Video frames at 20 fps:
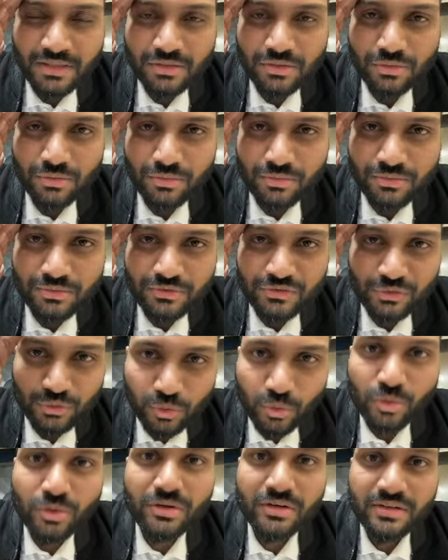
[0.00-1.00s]
to
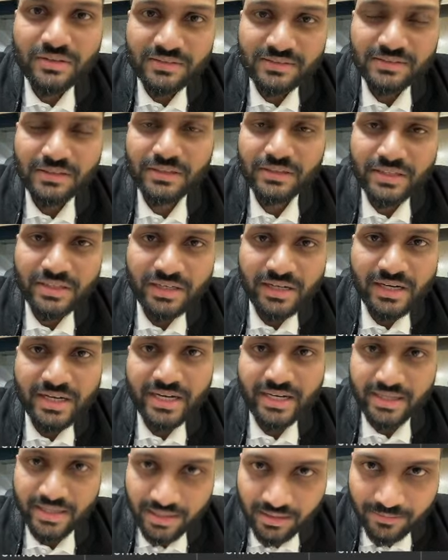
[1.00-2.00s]
store certain
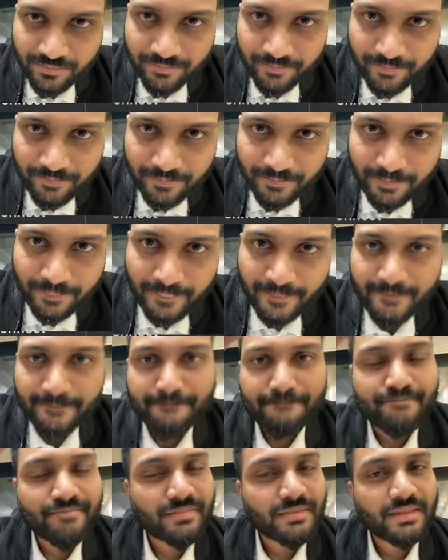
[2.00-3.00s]
data,
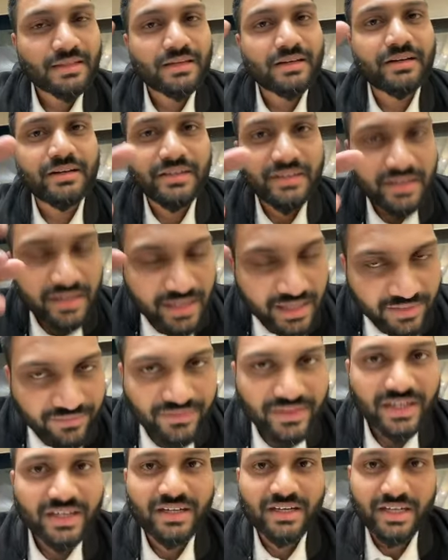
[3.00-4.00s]
retrieve
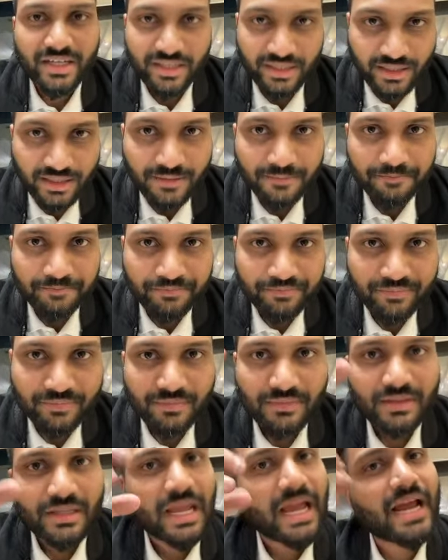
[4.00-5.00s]
that data,
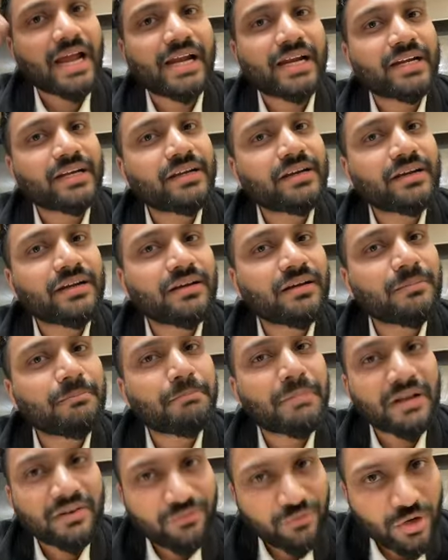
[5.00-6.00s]
and
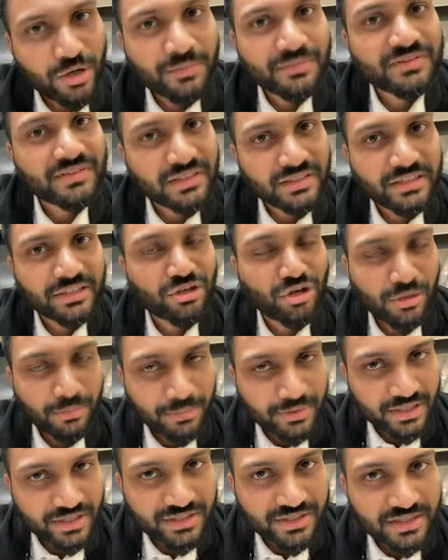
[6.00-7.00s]
perform certain
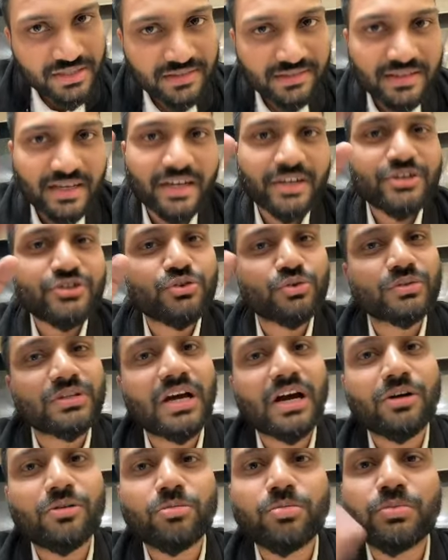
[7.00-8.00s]
operations and show the
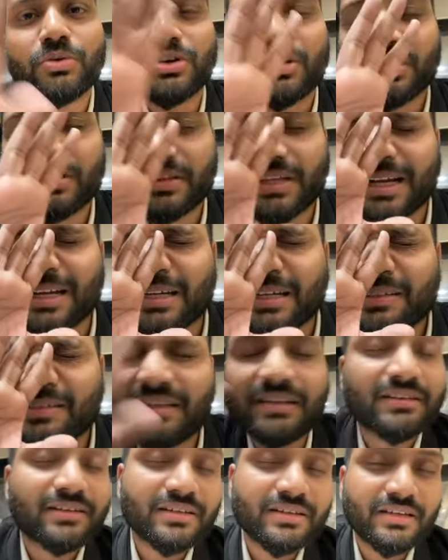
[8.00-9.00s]
output. That's
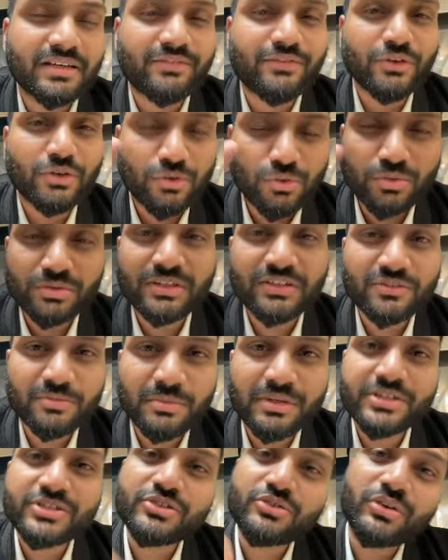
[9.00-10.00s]
it. If you do this
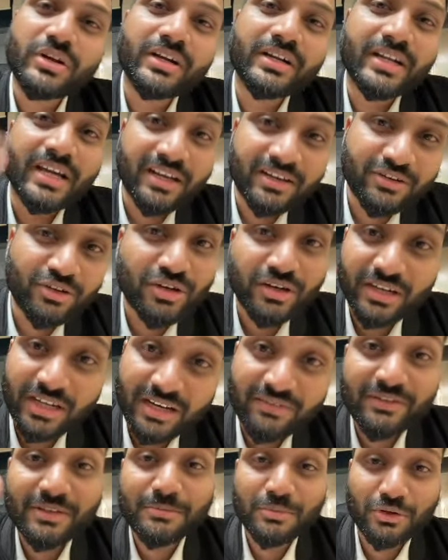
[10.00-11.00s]
much, you are done. You are
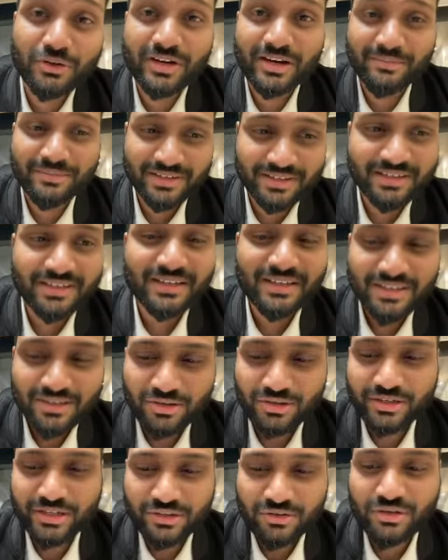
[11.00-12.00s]
done with programming.
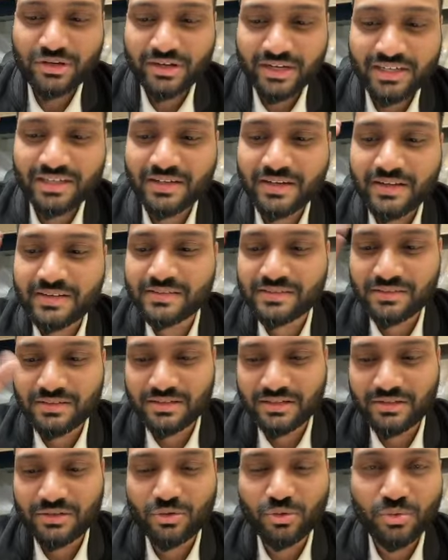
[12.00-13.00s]
Okay, you are at least
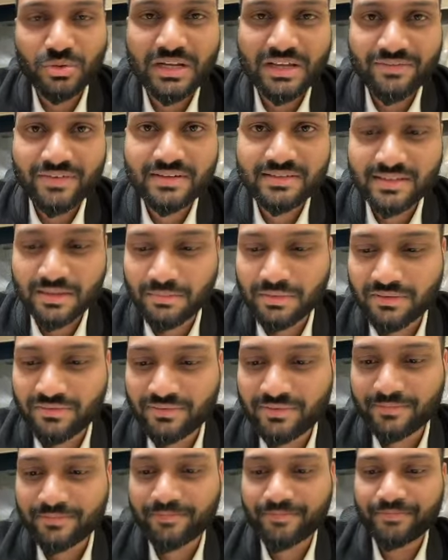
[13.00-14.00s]
two levels above.
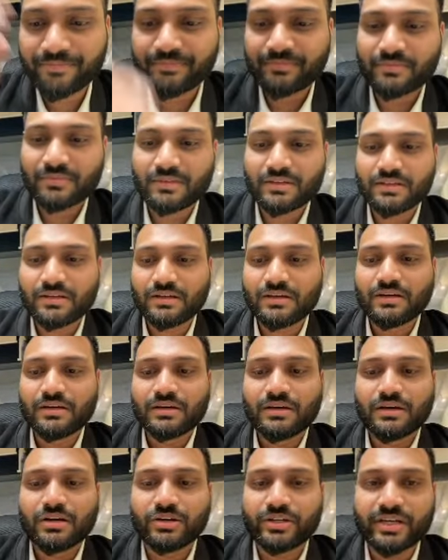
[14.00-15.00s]

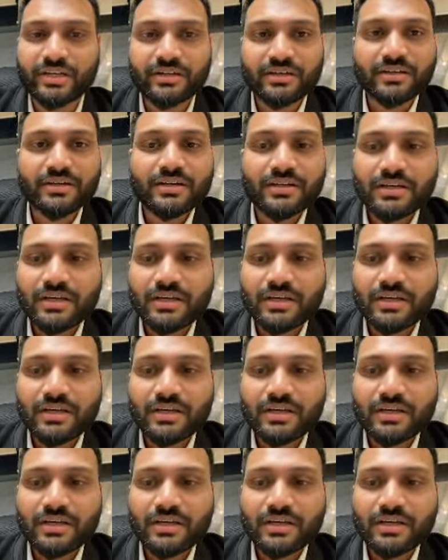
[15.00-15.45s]
Okay,